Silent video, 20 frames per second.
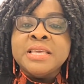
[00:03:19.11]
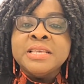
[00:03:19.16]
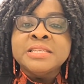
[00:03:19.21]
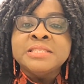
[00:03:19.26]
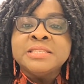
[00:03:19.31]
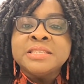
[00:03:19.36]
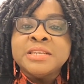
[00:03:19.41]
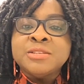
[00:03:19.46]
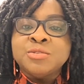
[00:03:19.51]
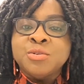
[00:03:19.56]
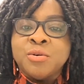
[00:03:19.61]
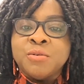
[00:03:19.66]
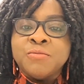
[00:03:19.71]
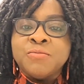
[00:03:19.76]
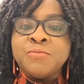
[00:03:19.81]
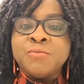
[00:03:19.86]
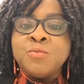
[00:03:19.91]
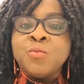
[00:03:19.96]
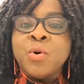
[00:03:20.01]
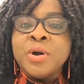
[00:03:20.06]
instead
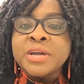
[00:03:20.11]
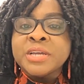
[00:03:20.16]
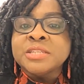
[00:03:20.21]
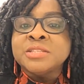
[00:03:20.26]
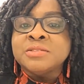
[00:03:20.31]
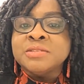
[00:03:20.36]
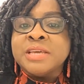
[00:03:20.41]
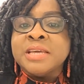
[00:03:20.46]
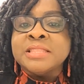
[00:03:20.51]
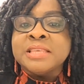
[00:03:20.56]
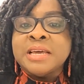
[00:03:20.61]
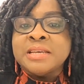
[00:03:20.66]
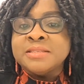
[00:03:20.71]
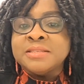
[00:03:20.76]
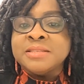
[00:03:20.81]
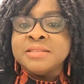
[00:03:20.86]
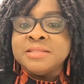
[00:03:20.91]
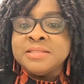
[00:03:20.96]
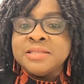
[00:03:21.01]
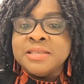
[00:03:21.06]
of working together
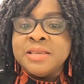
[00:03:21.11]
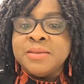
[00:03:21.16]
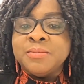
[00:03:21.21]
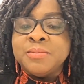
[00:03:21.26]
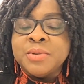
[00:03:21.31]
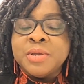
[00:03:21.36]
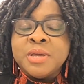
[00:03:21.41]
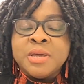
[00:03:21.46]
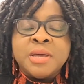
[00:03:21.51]
as a team,